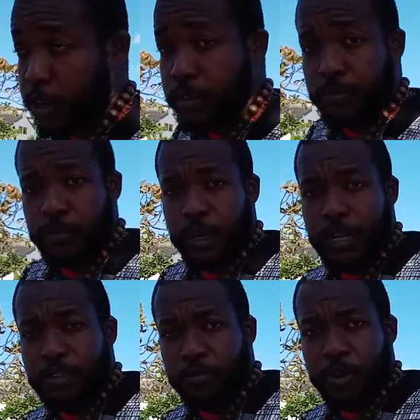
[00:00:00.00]
And
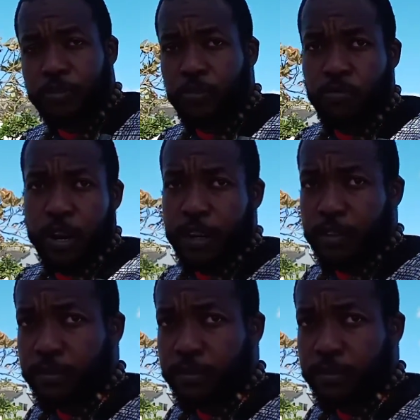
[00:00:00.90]
there's a race we're running,